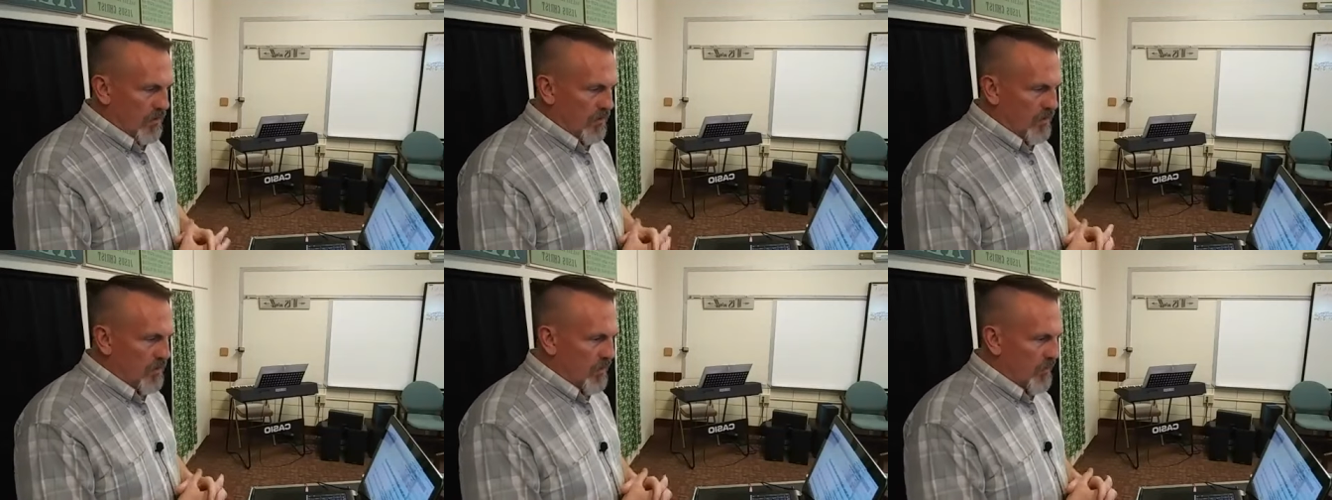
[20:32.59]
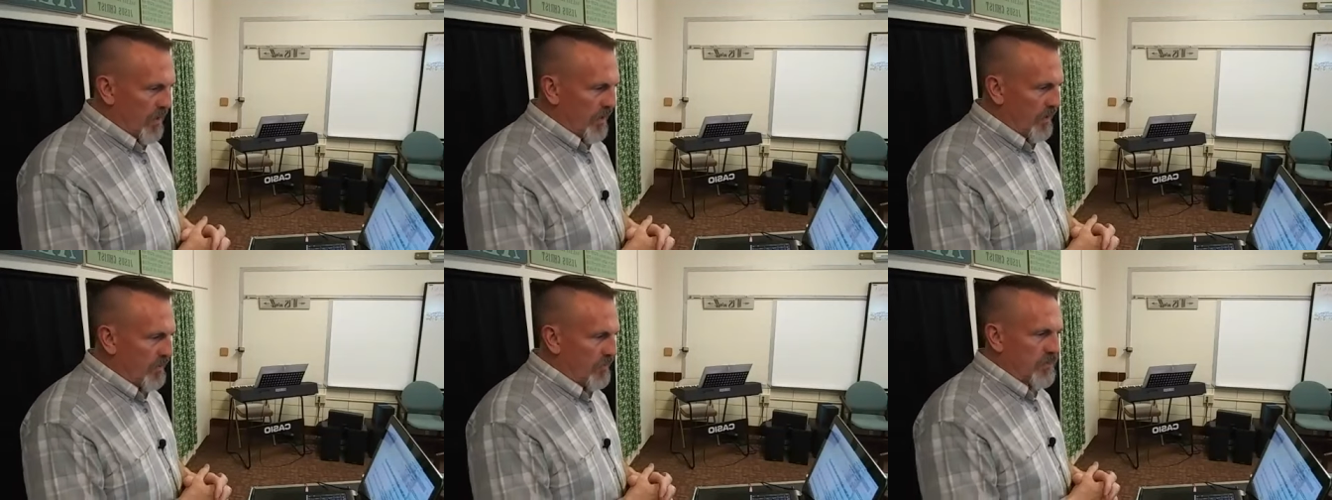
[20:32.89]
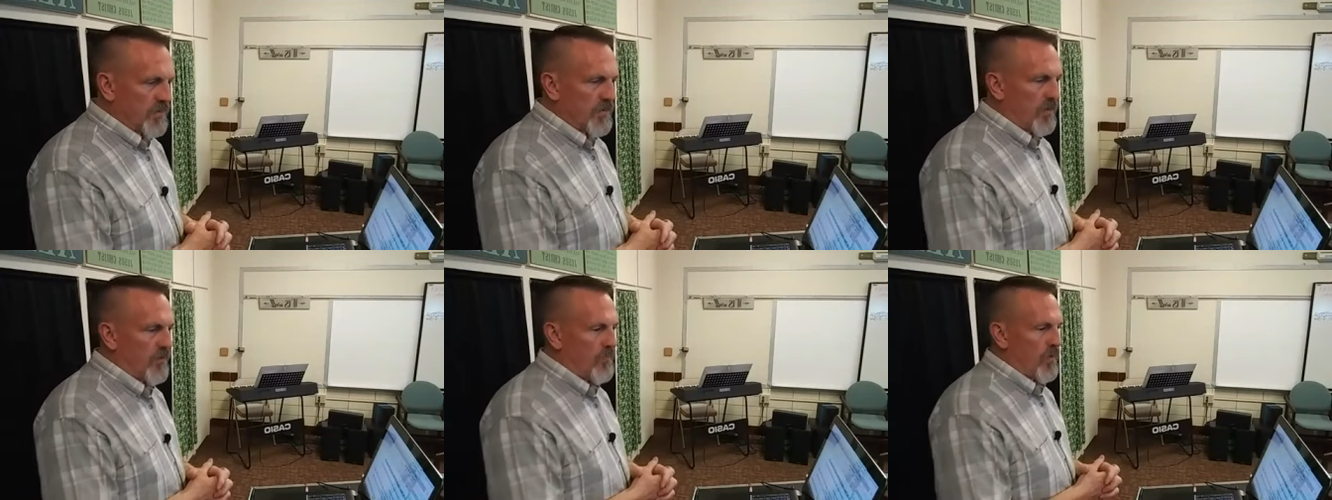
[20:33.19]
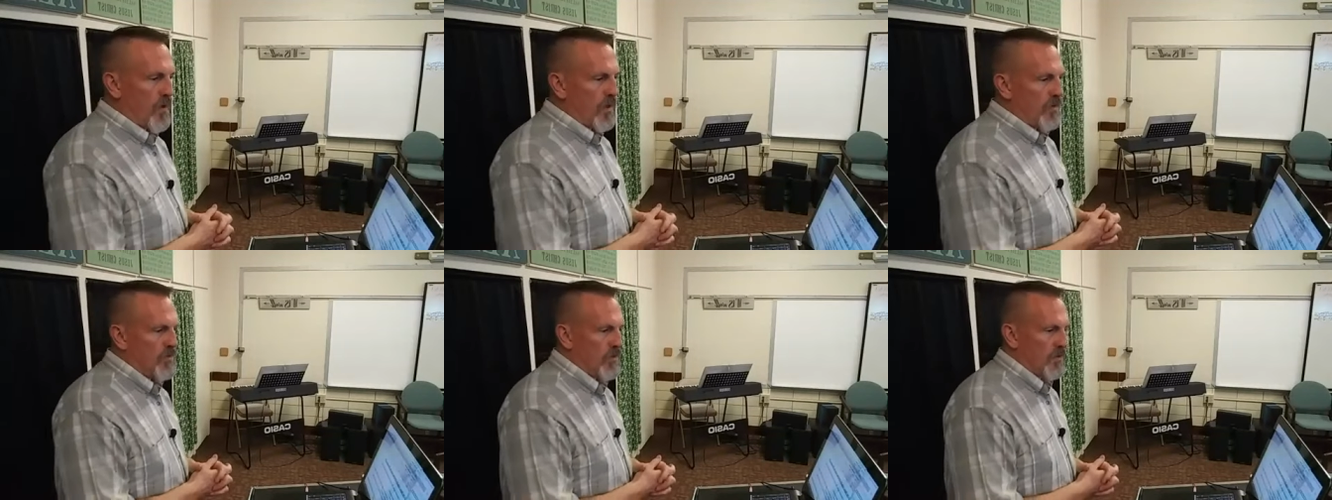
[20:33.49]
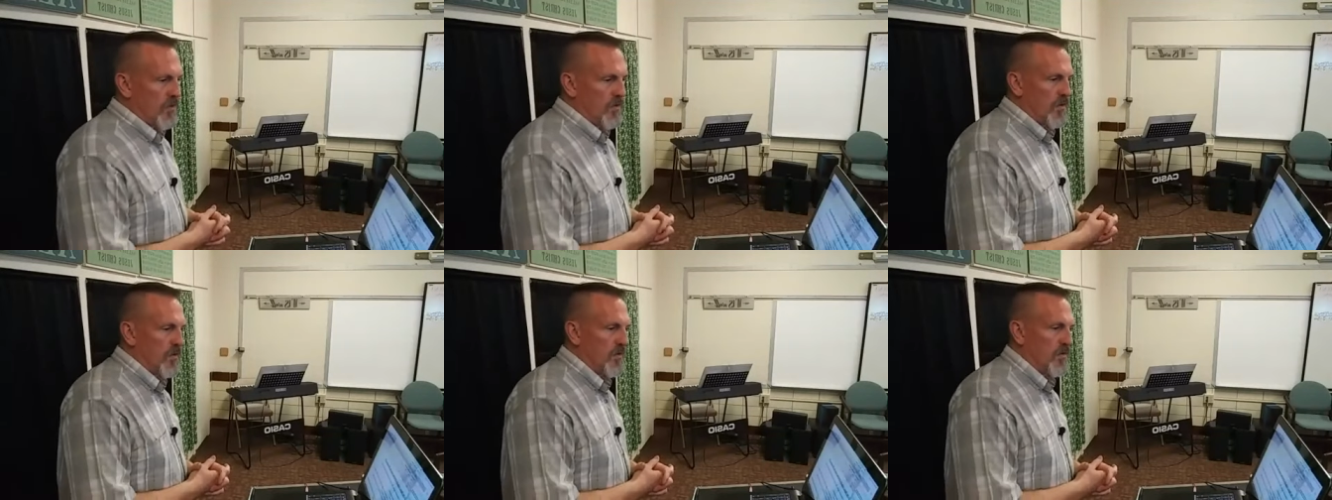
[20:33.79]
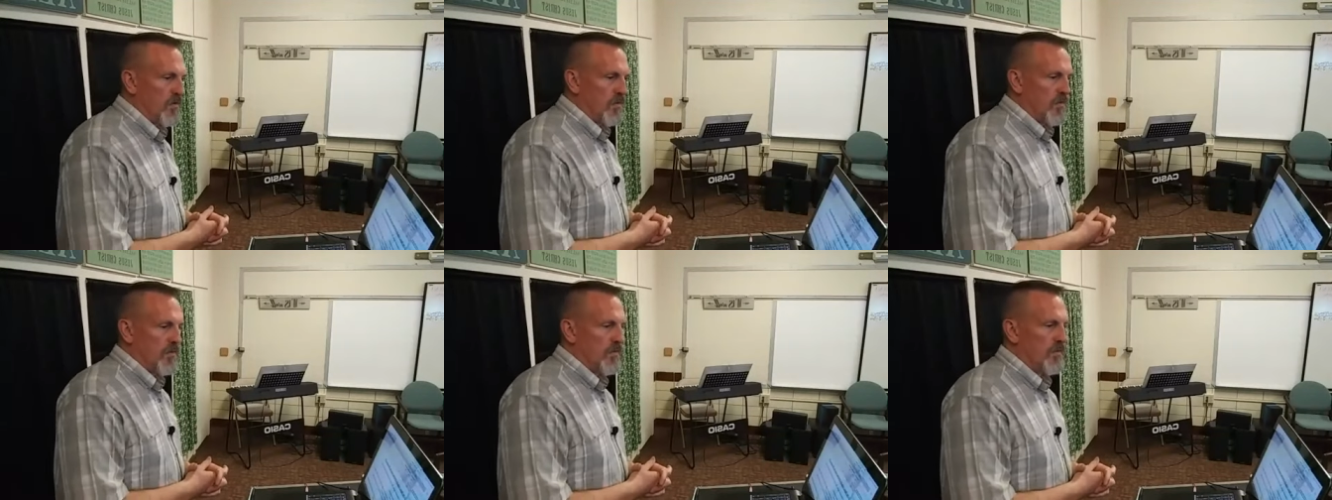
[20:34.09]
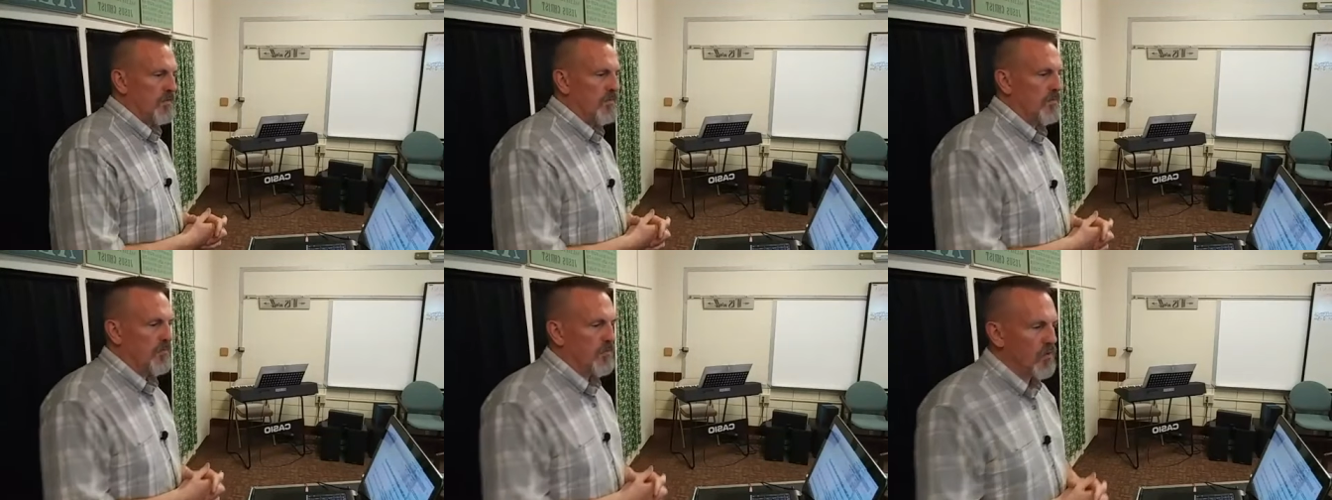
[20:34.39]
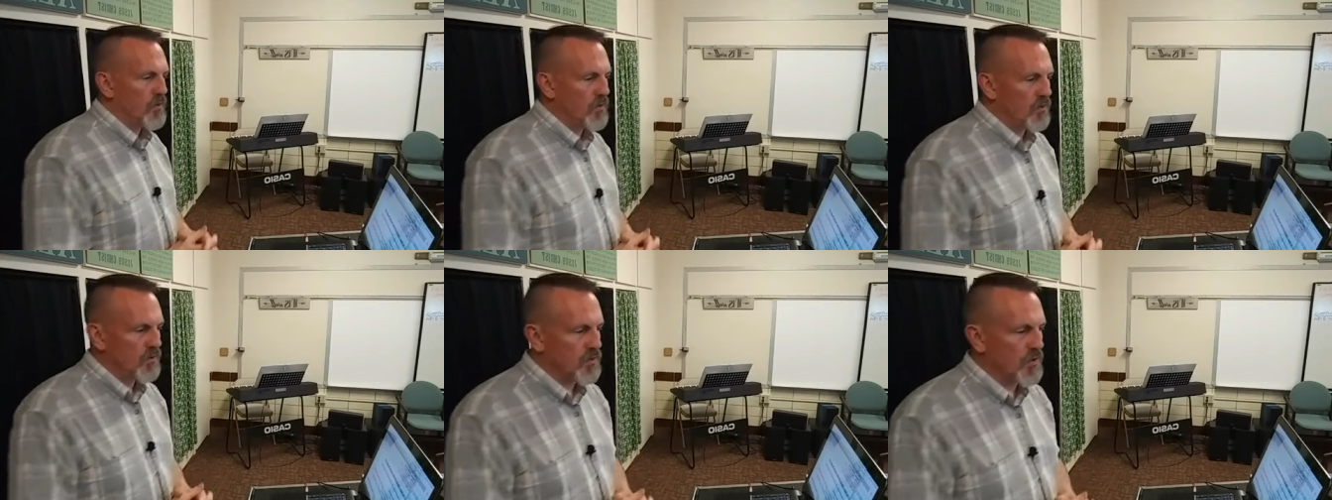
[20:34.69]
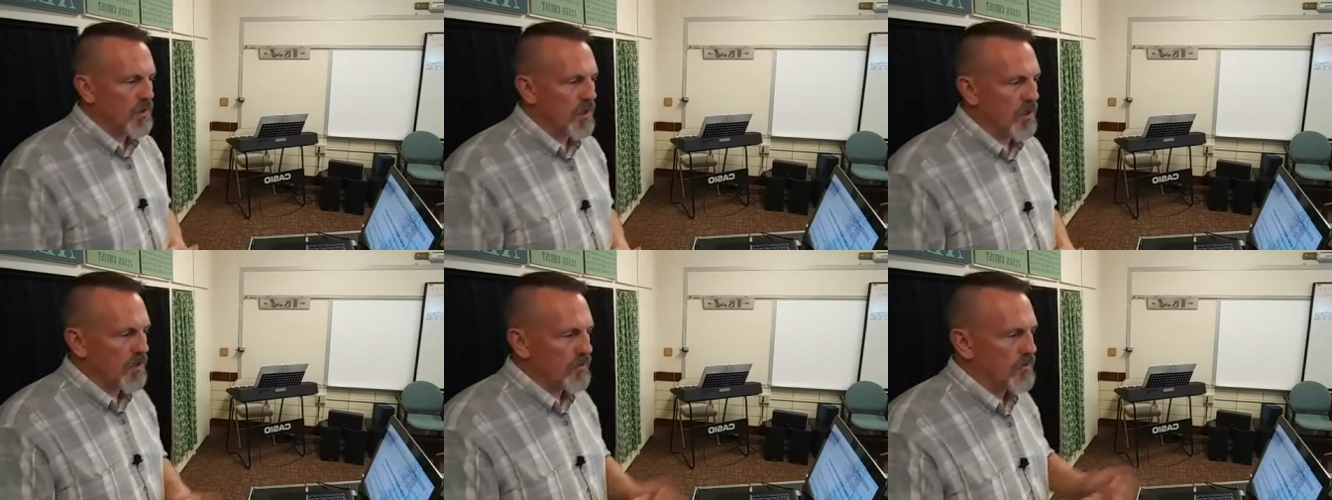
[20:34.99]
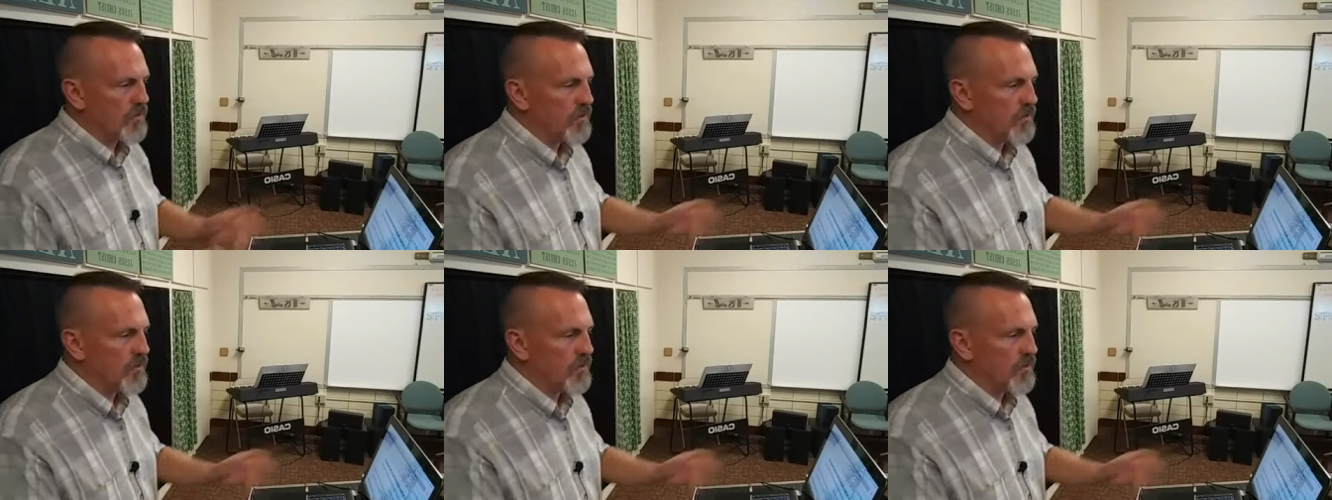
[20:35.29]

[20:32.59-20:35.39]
committing self-righteousness or trying